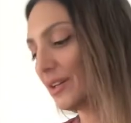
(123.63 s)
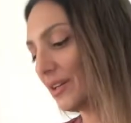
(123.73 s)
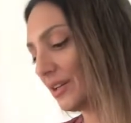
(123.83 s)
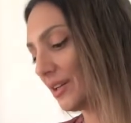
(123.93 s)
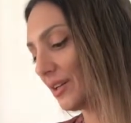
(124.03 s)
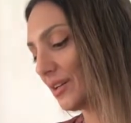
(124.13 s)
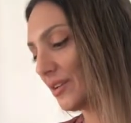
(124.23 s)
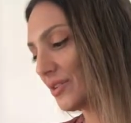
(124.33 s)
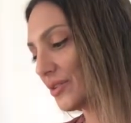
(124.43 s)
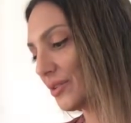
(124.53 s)

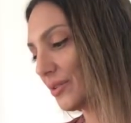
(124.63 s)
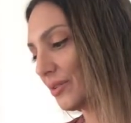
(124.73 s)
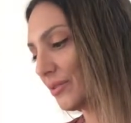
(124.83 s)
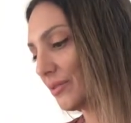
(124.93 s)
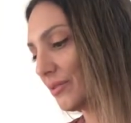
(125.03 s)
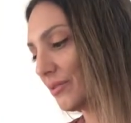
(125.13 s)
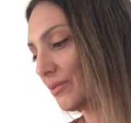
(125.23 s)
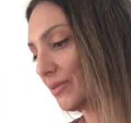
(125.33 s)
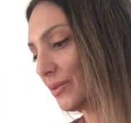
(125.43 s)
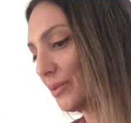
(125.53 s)
So
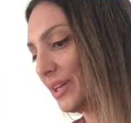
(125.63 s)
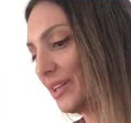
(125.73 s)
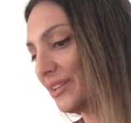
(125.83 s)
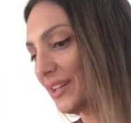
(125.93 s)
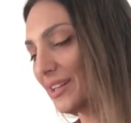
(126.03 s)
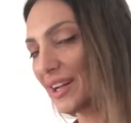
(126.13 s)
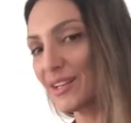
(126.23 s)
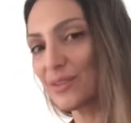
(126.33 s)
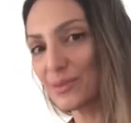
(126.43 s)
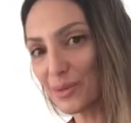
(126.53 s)
reading that it
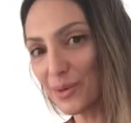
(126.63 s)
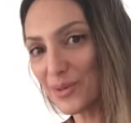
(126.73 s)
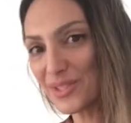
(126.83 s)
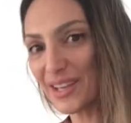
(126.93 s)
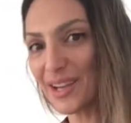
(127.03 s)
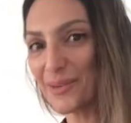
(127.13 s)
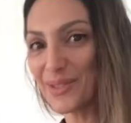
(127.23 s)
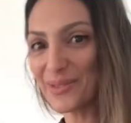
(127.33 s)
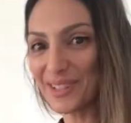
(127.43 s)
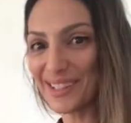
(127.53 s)
had rose, I
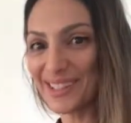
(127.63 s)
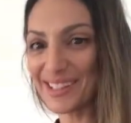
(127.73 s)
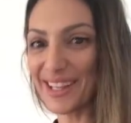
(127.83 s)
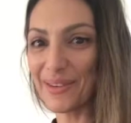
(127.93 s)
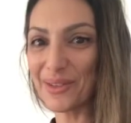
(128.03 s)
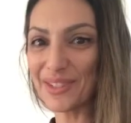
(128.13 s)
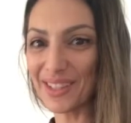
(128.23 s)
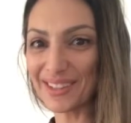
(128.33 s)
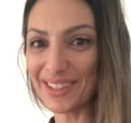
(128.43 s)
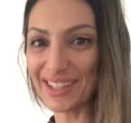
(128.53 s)
was worried that I was
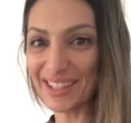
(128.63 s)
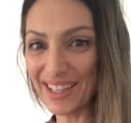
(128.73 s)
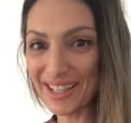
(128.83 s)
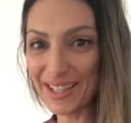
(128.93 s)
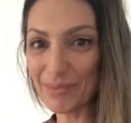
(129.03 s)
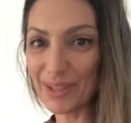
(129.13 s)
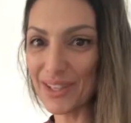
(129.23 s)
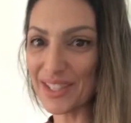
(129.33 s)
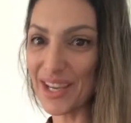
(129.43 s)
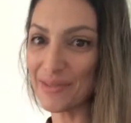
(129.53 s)
not gonna like it
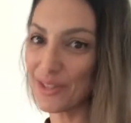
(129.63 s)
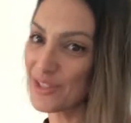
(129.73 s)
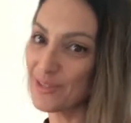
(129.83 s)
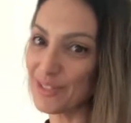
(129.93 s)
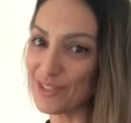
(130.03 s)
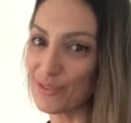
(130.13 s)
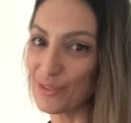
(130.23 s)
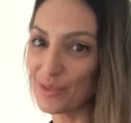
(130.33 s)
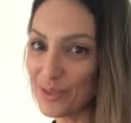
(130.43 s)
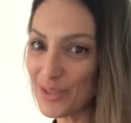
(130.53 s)
because I'm not so much
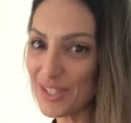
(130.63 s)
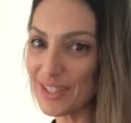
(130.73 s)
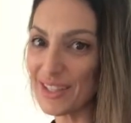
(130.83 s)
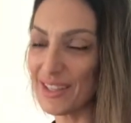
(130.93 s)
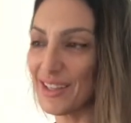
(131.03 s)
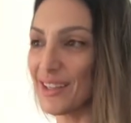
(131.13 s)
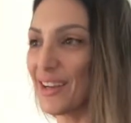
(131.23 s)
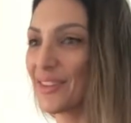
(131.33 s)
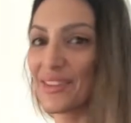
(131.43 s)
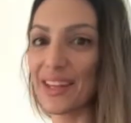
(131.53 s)
for rose,
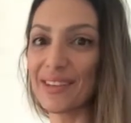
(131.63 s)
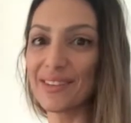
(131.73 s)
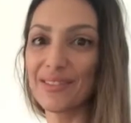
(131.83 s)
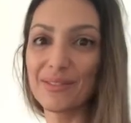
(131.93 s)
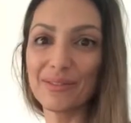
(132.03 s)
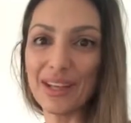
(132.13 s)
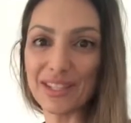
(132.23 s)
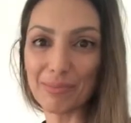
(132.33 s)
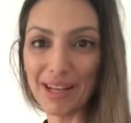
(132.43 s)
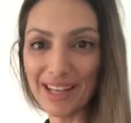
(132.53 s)
other than
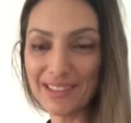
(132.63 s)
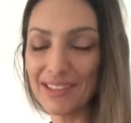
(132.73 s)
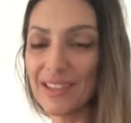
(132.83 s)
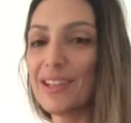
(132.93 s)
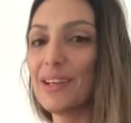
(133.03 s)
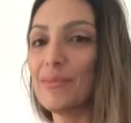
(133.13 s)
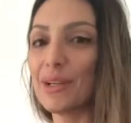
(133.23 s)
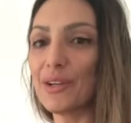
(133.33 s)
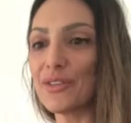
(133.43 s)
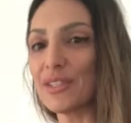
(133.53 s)
as a plant,
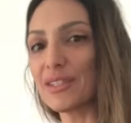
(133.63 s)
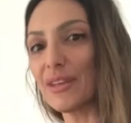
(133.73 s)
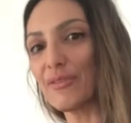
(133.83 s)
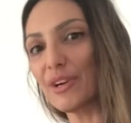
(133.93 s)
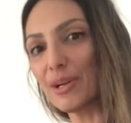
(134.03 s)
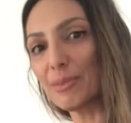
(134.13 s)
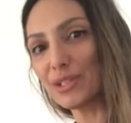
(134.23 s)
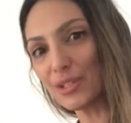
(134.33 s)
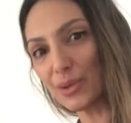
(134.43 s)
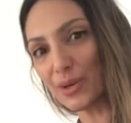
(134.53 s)
because it's a very
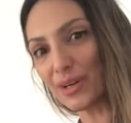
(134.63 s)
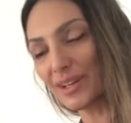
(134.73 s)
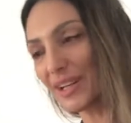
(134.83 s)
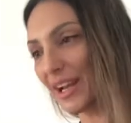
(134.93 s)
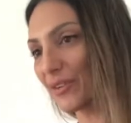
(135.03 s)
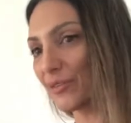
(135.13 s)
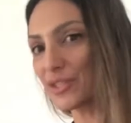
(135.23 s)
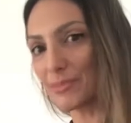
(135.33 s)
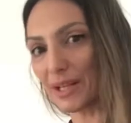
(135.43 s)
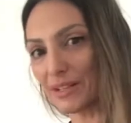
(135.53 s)
mature kind of
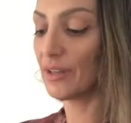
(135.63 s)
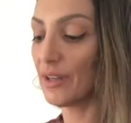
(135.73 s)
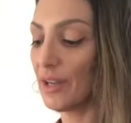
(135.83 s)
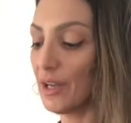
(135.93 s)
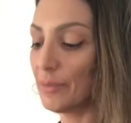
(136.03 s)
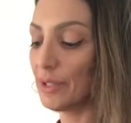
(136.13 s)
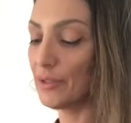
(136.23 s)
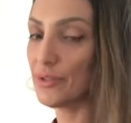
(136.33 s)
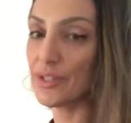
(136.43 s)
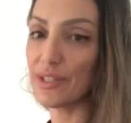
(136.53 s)
smell. I've been
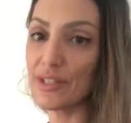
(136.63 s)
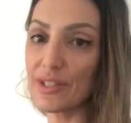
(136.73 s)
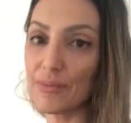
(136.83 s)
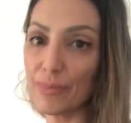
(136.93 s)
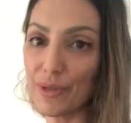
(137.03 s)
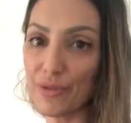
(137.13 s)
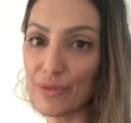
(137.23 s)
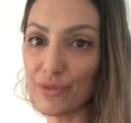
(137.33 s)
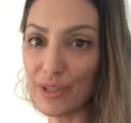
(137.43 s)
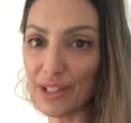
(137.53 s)
using this
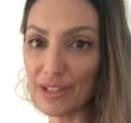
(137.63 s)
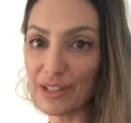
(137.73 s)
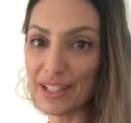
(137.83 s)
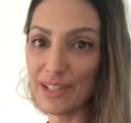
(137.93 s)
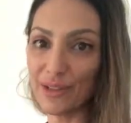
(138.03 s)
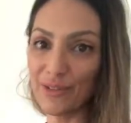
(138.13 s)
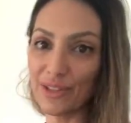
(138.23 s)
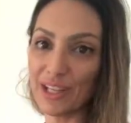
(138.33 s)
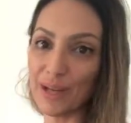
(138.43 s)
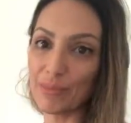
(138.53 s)
perfume frequently
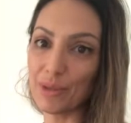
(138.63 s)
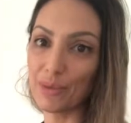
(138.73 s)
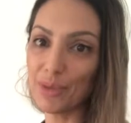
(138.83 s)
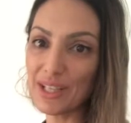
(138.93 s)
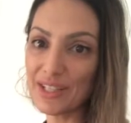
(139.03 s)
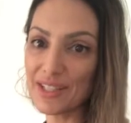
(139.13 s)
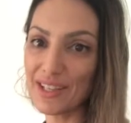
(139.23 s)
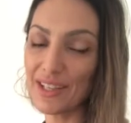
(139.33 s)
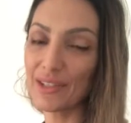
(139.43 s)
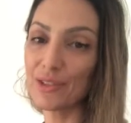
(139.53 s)
over a couple of weeks
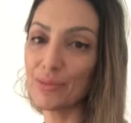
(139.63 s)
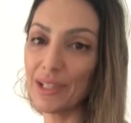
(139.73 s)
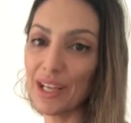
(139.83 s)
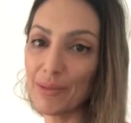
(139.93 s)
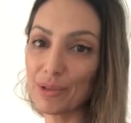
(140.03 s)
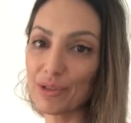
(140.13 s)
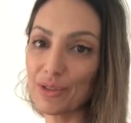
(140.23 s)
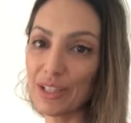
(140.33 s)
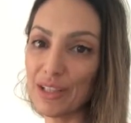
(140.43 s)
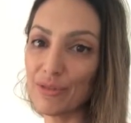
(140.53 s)
to be able to
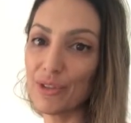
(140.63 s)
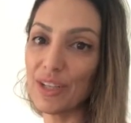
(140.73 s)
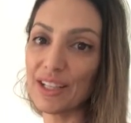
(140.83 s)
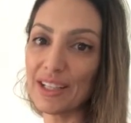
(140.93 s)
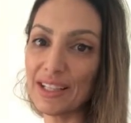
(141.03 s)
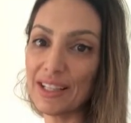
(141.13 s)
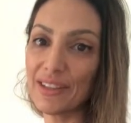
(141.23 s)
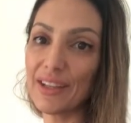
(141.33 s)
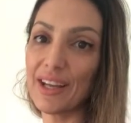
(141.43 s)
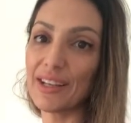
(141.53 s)
give you a
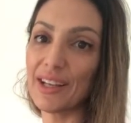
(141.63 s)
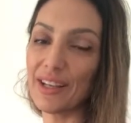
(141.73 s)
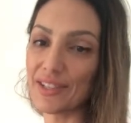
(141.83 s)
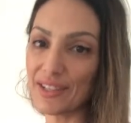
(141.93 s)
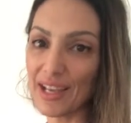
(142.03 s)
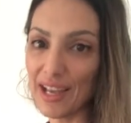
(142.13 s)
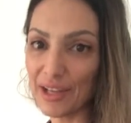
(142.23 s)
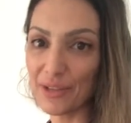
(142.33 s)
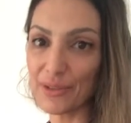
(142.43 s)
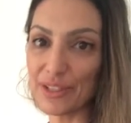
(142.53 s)
clear and as
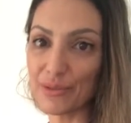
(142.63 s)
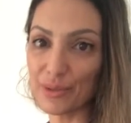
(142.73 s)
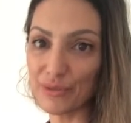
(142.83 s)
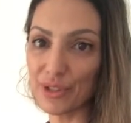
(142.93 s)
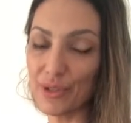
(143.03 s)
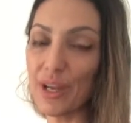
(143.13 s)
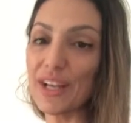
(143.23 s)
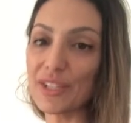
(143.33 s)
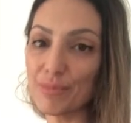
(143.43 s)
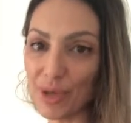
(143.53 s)
accurate review
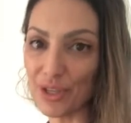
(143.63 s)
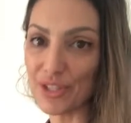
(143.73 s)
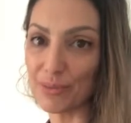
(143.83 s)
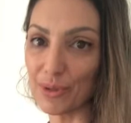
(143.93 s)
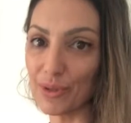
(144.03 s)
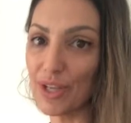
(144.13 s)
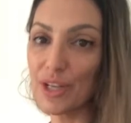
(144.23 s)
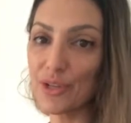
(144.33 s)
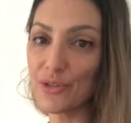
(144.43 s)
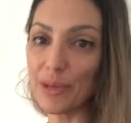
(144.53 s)
as possible.
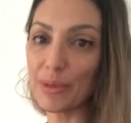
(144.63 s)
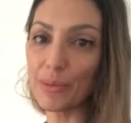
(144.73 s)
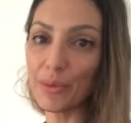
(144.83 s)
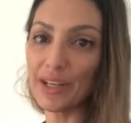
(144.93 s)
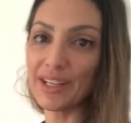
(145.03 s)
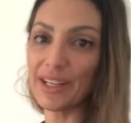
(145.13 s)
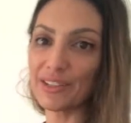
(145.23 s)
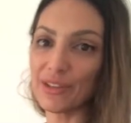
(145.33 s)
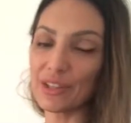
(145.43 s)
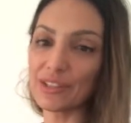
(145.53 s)
So I've been wearing
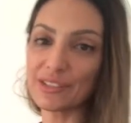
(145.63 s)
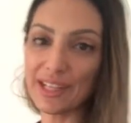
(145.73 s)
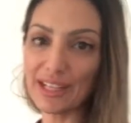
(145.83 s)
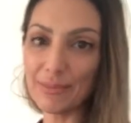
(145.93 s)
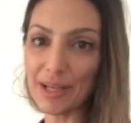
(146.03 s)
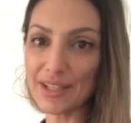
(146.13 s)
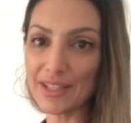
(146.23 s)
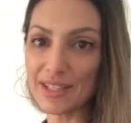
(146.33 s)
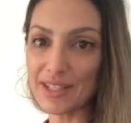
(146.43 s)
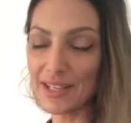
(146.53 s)
it on a daily basis,